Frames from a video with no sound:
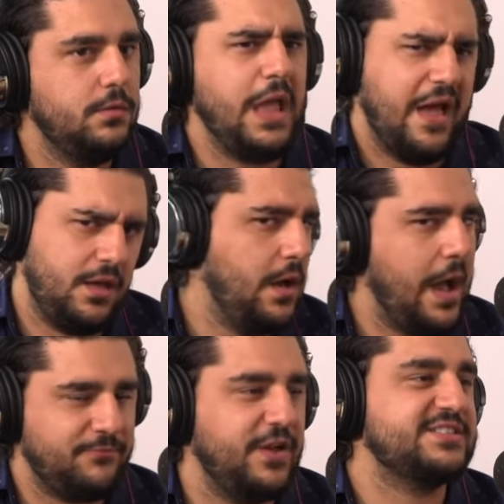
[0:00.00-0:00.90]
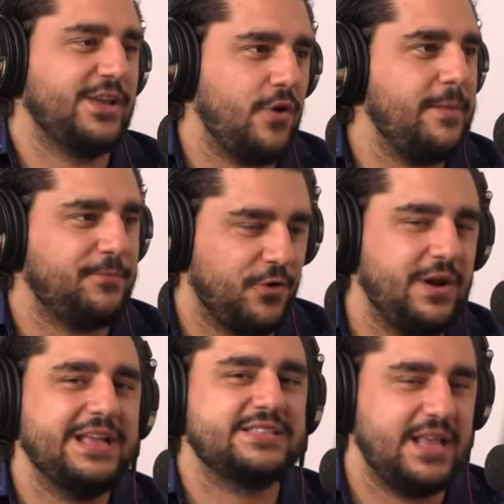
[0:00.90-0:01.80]
Yeah, obviously, grapefruit
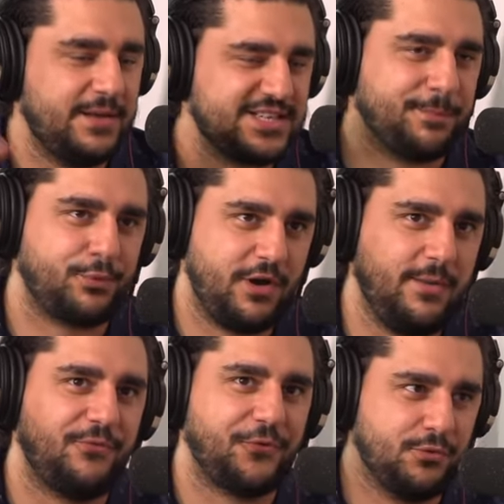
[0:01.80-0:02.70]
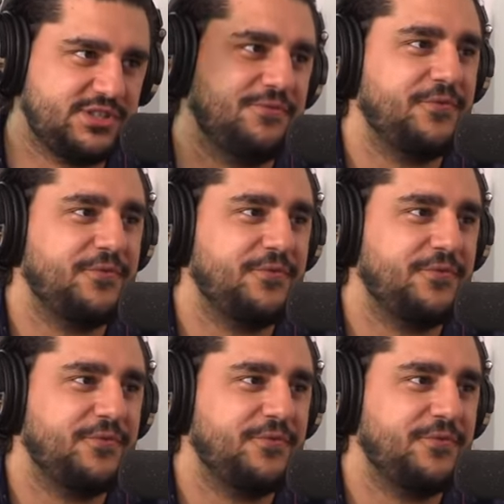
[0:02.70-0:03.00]
is the supreme fruit to